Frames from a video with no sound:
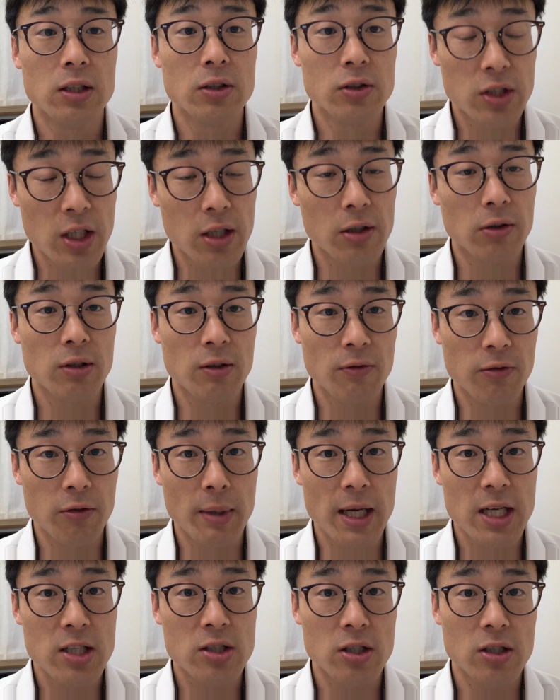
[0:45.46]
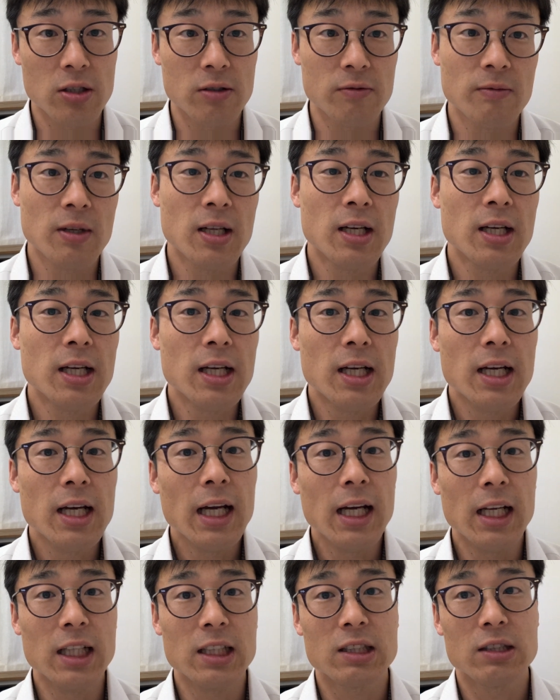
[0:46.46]
general information.
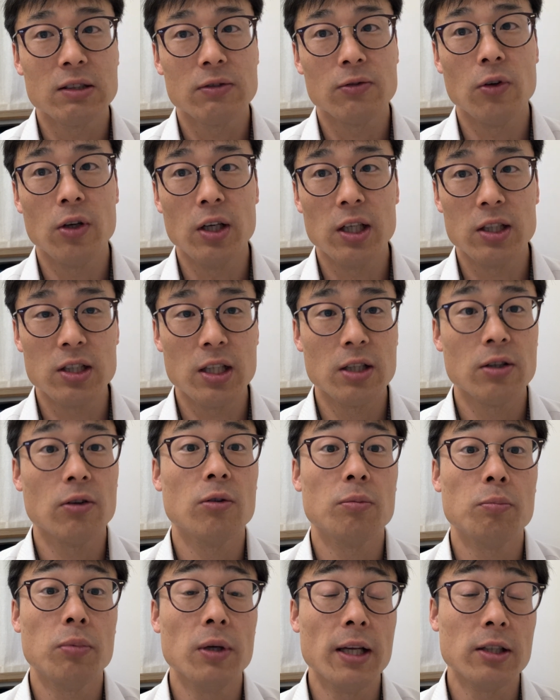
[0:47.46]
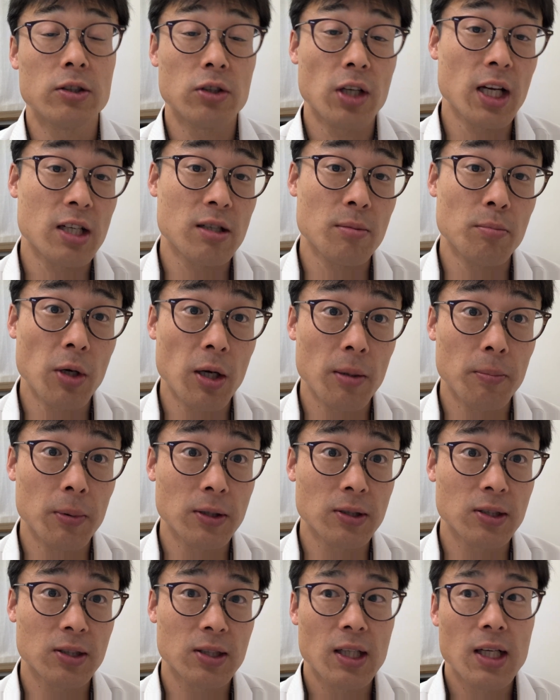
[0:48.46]
It's for a general education
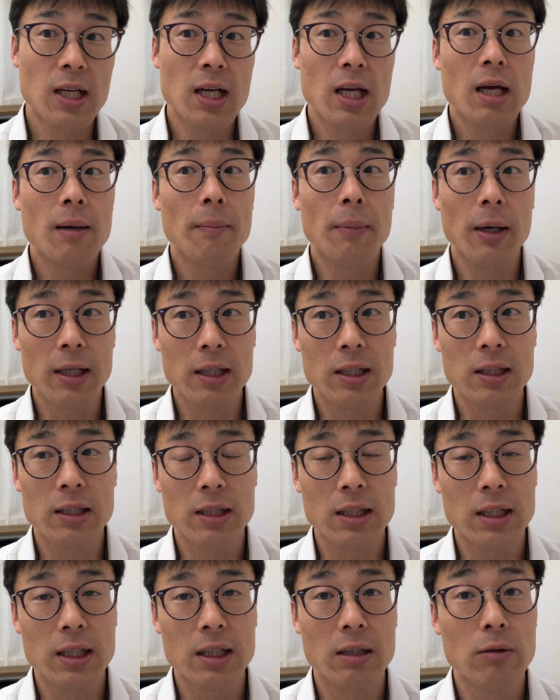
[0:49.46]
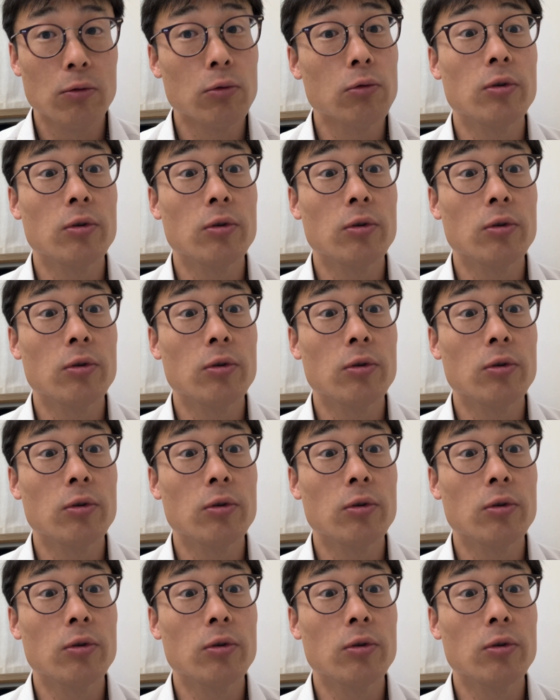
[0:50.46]
purpose, but it